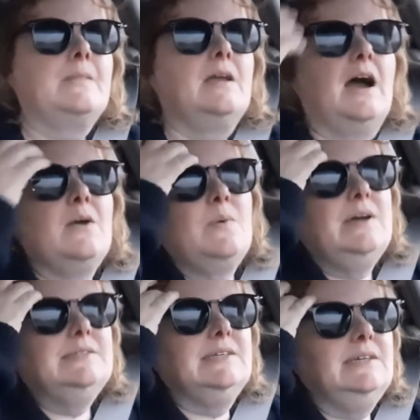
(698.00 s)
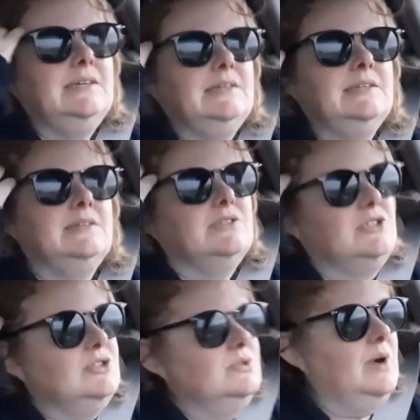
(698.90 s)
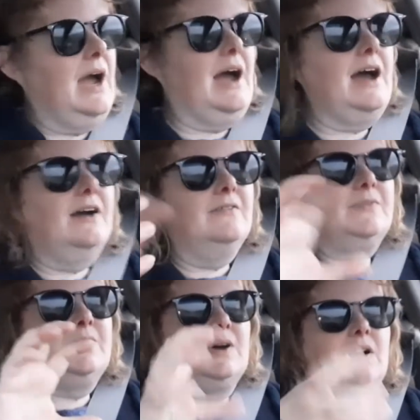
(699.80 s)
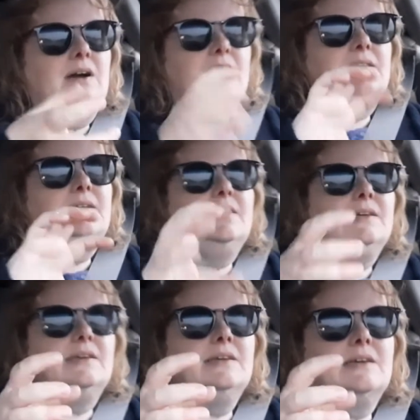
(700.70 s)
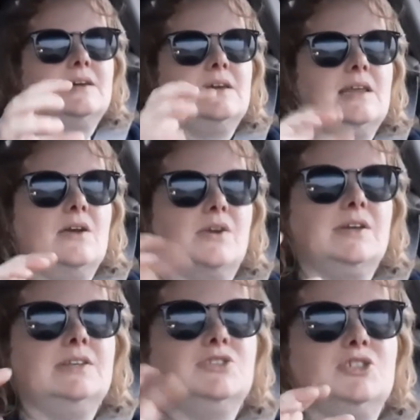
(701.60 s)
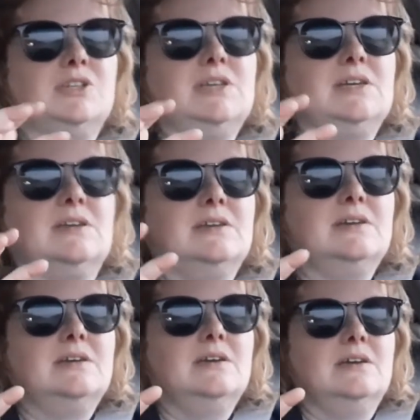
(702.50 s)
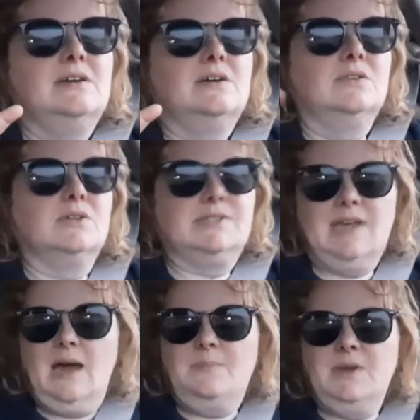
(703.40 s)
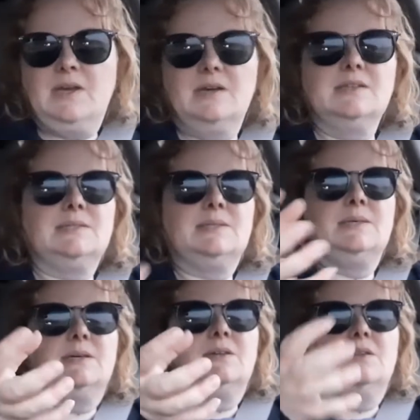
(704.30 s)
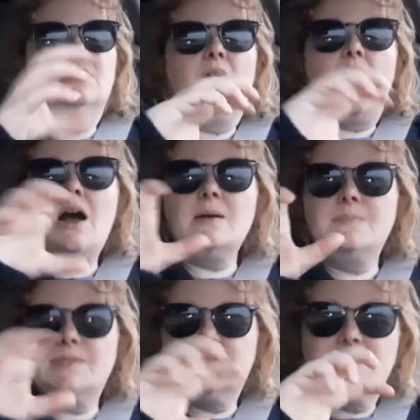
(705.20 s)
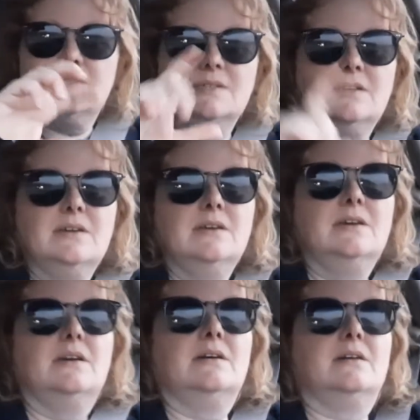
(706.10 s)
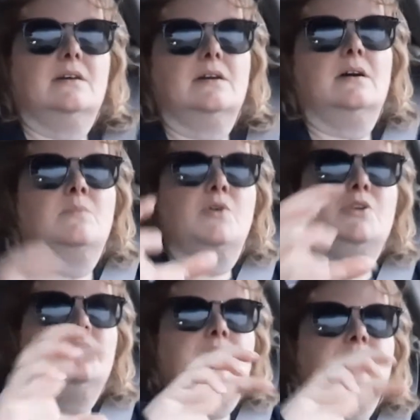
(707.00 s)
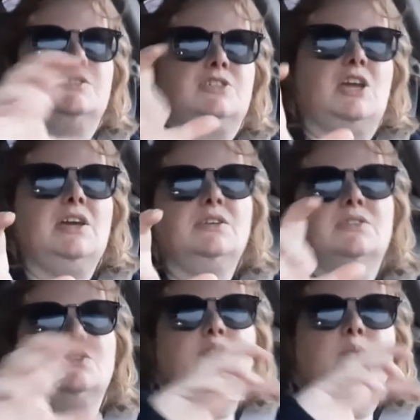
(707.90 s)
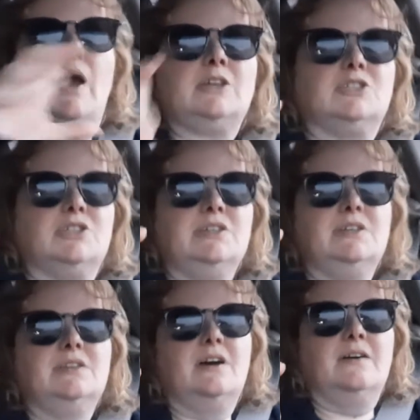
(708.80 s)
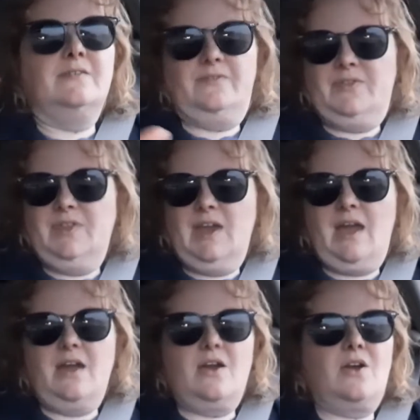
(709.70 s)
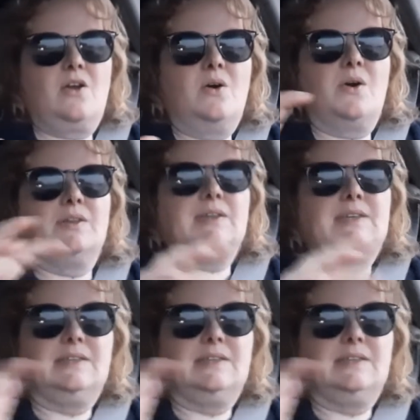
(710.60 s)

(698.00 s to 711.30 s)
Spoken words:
I went in to have the heating and air conditioning looked at, because the knobs where you can change the direction of the air or the